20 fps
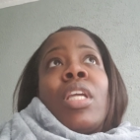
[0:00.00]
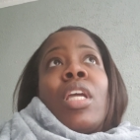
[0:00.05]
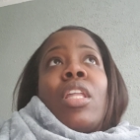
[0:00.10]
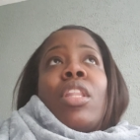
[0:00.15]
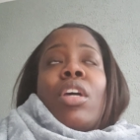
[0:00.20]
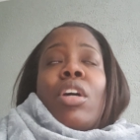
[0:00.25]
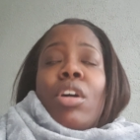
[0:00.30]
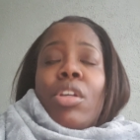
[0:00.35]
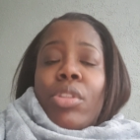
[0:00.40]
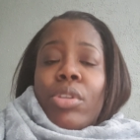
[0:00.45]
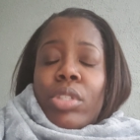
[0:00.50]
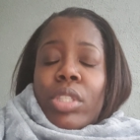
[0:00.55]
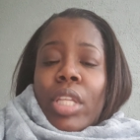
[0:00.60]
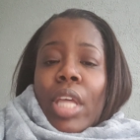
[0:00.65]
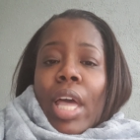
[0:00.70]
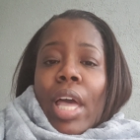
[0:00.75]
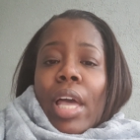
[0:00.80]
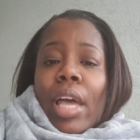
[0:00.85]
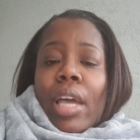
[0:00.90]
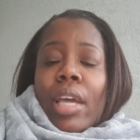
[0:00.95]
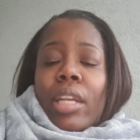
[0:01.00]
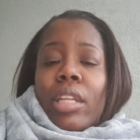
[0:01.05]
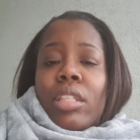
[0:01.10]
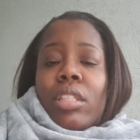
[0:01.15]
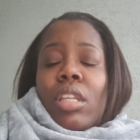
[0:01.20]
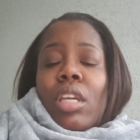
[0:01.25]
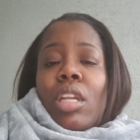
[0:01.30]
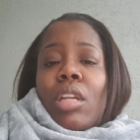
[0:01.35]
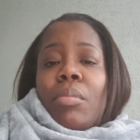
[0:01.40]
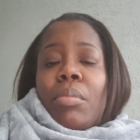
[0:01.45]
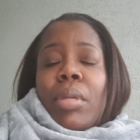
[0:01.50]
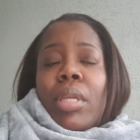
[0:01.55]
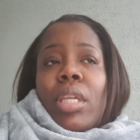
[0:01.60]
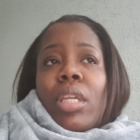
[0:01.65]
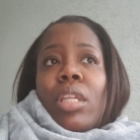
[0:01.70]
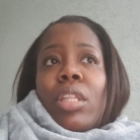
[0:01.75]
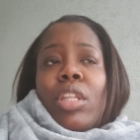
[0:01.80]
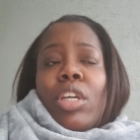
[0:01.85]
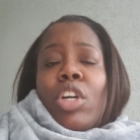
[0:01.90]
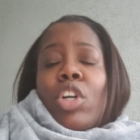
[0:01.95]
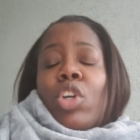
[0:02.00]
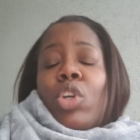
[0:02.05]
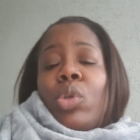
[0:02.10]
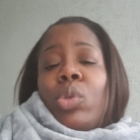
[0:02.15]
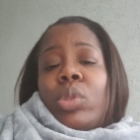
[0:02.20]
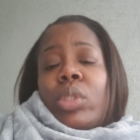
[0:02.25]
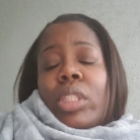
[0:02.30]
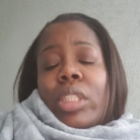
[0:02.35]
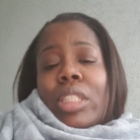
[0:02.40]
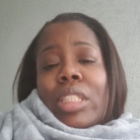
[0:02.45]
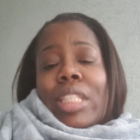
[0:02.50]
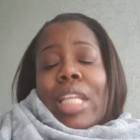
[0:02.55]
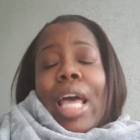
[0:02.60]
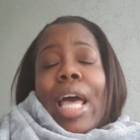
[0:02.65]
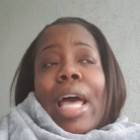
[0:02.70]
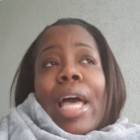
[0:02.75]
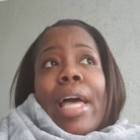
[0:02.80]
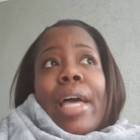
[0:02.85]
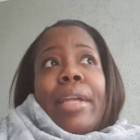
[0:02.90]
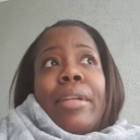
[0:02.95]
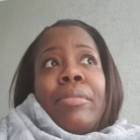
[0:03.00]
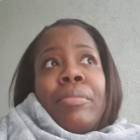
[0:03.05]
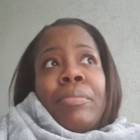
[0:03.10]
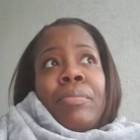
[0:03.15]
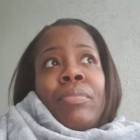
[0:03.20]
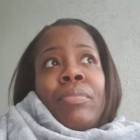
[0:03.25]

And the other side is gonna be the acoustic side,